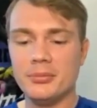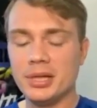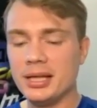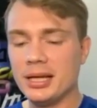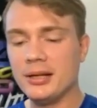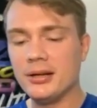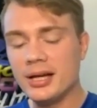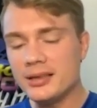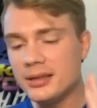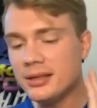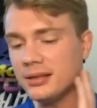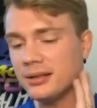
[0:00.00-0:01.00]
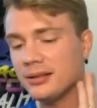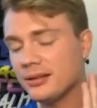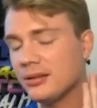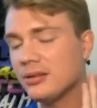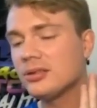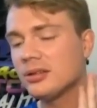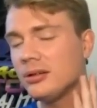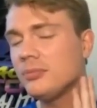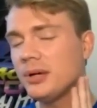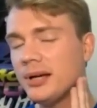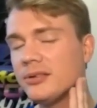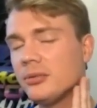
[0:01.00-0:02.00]
but yeah, no, I think there's a
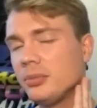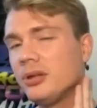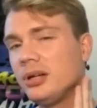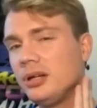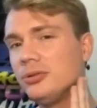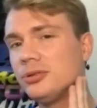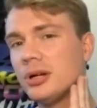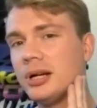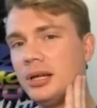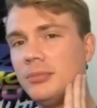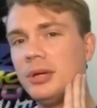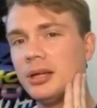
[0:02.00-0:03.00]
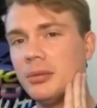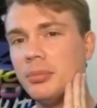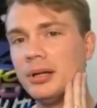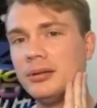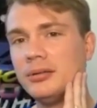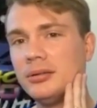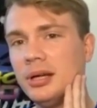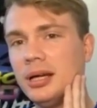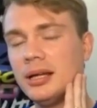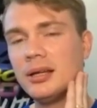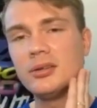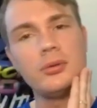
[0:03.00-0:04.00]
good possibility he was trying to hit me on the button,
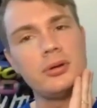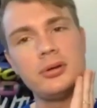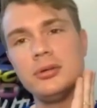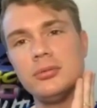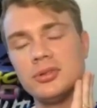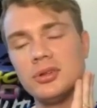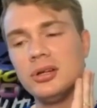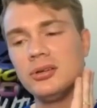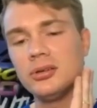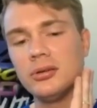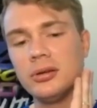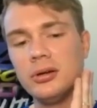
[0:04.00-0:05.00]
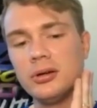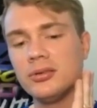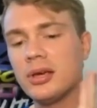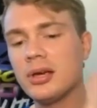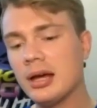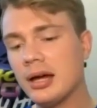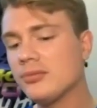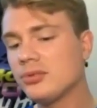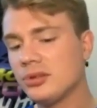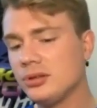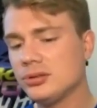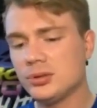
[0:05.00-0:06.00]
and that's why he was hitting so low, because I I've
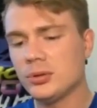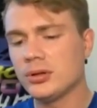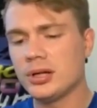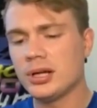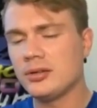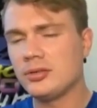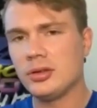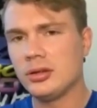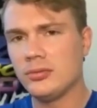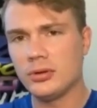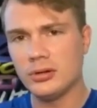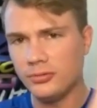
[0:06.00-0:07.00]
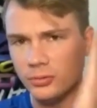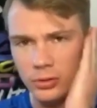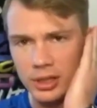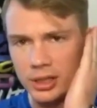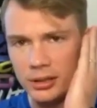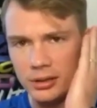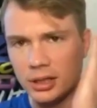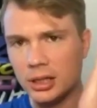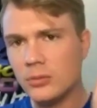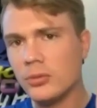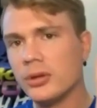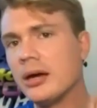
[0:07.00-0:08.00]
seen shorter guys deliver a full hit
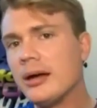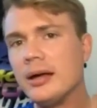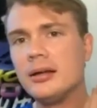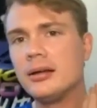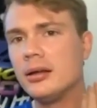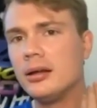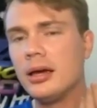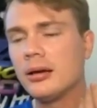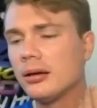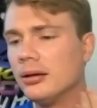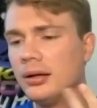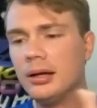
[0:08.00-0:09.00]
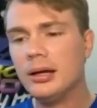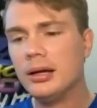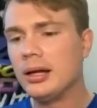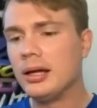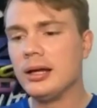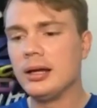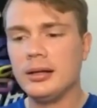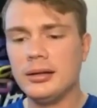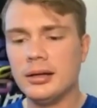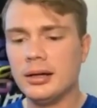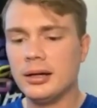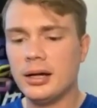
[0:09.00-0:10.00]
without hitting the neck,
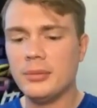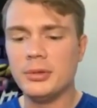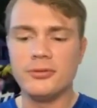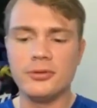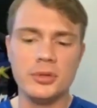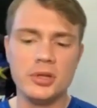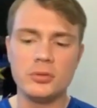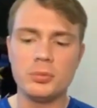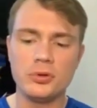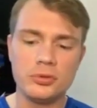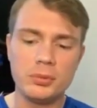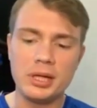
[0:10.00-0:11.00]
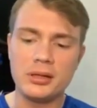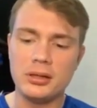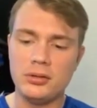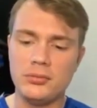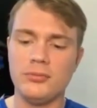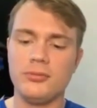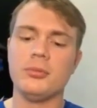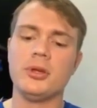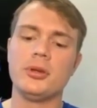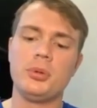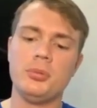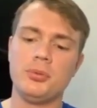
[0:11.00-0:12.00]
and uh, I mean from his perspective and from
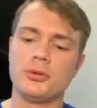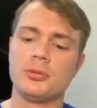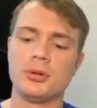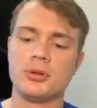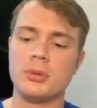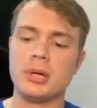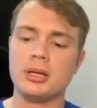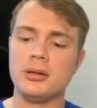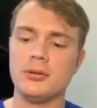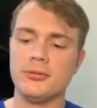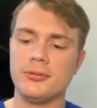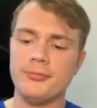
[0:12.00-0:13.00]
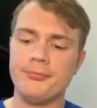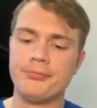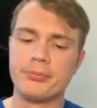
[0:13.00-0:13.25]
other people's perspective,